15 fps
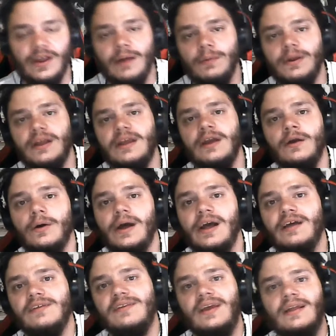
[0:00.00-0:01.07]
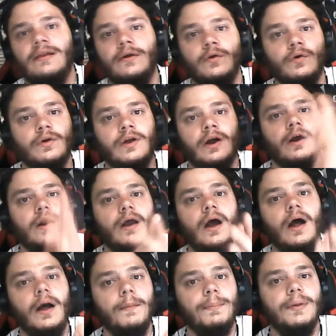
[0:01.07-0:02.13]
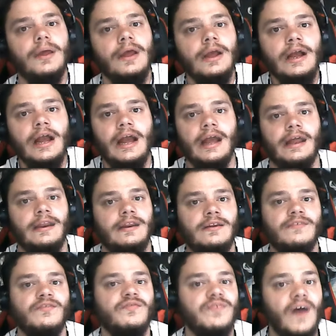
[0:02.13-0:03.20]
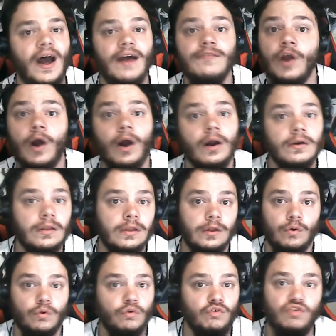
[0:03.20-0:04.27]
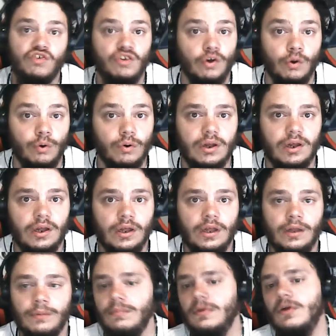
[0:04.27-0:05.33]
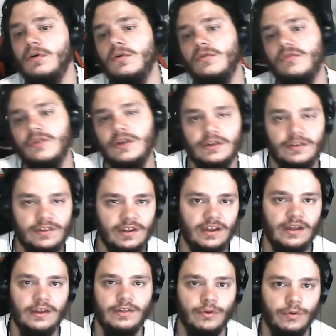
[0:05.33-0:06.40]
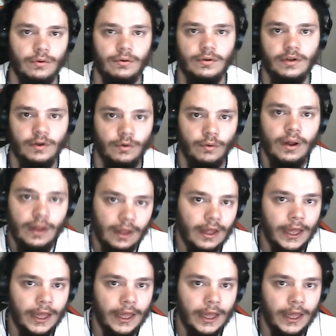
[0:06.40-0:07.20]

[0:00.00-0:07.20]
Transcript: Tyreek Hill has a little cut up and then 5-yard little juke move to get through you,